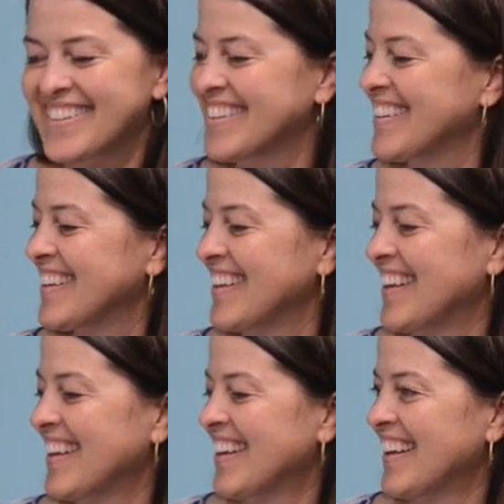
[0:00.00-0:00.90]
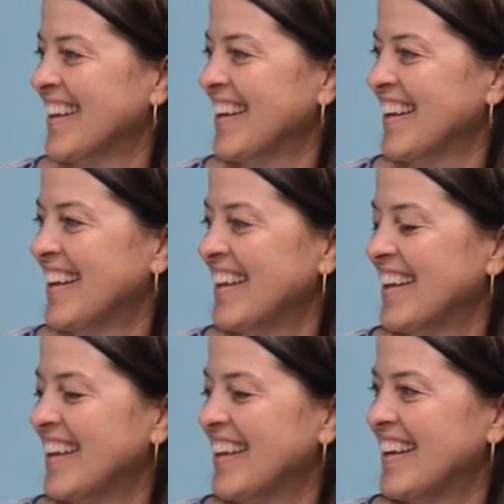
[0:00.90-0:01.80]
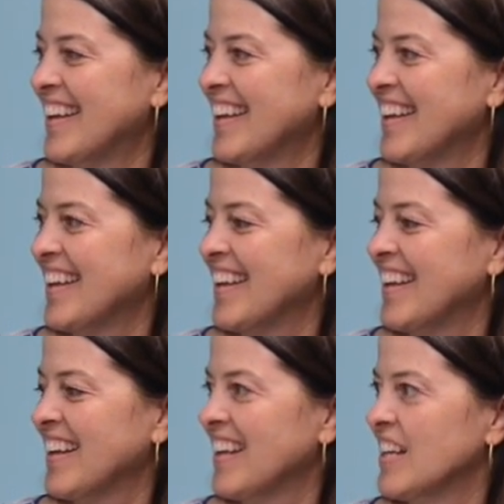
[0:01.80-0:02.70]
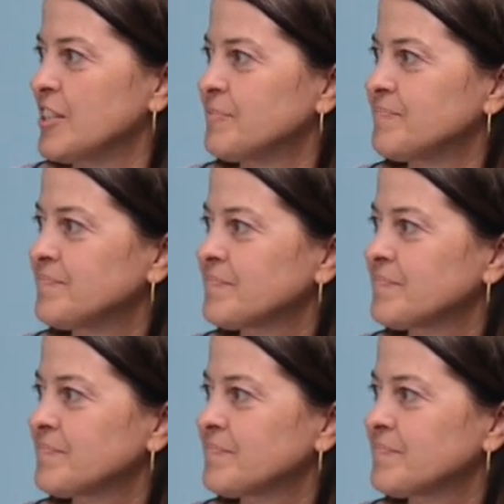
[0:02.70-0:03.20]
(silence)